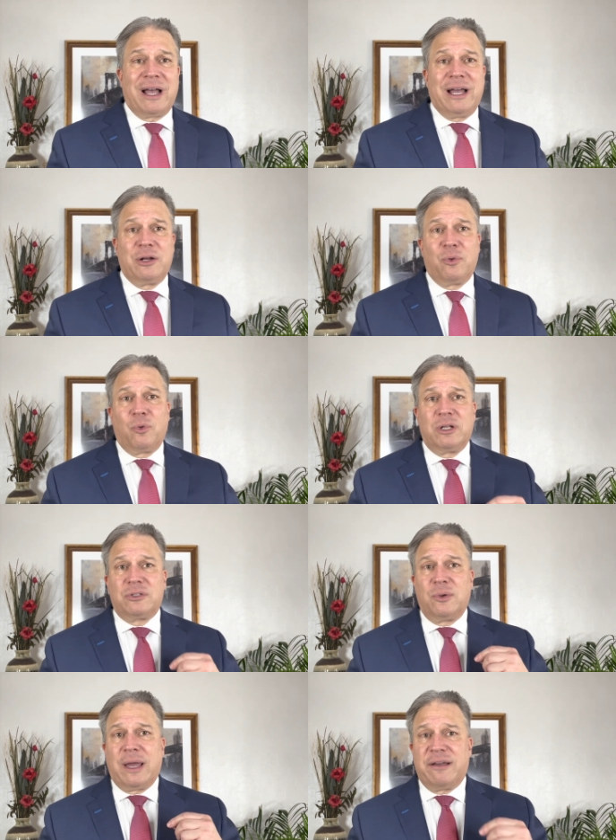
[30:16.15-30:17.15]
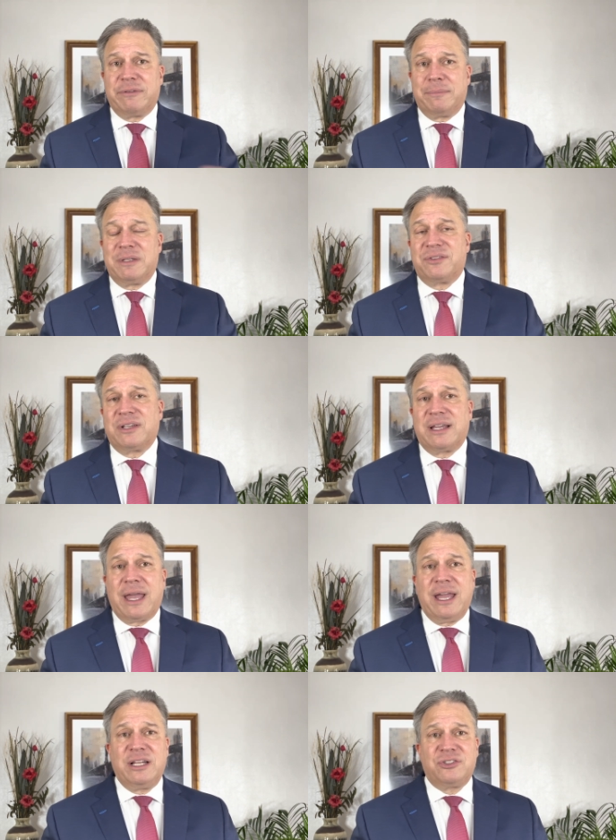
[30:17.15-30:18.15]
I don't want to have them
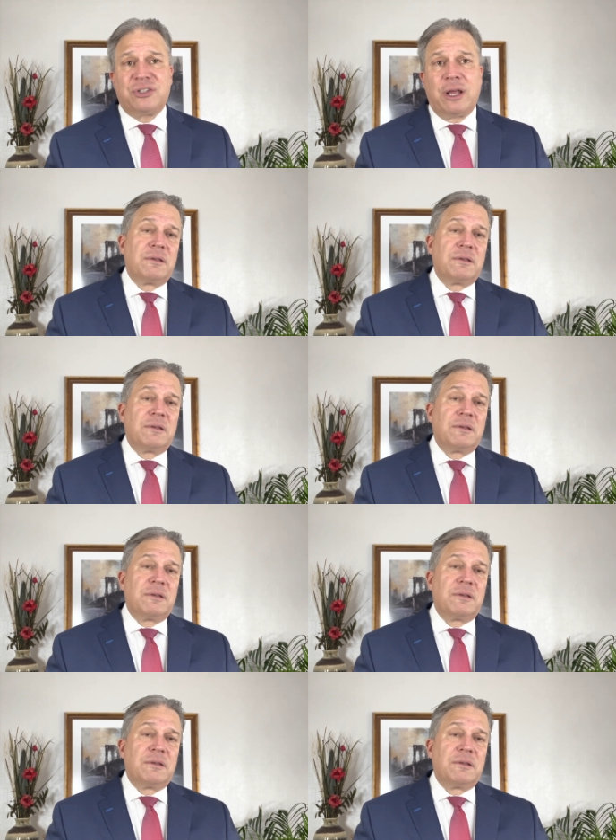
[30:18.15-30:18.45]
disengaged.